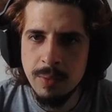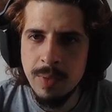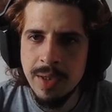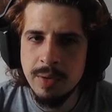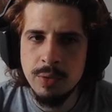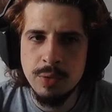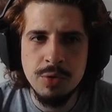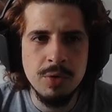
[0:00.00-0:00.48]

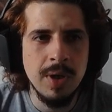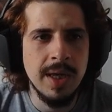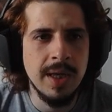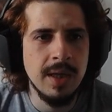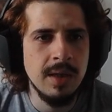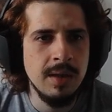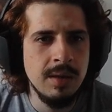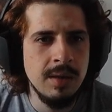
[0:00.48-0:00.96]
Why don't you
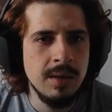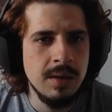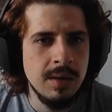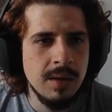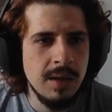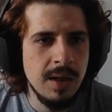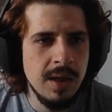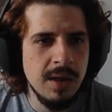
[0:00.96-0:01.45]
like it, huh?
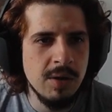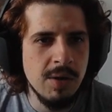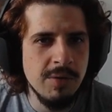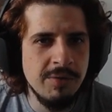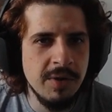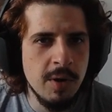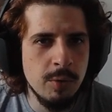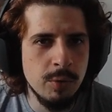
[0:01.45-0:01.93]
Any
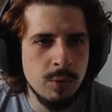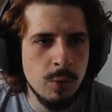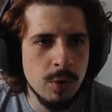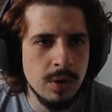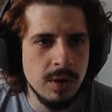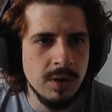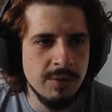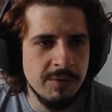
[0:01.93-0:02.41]
coffee I would order.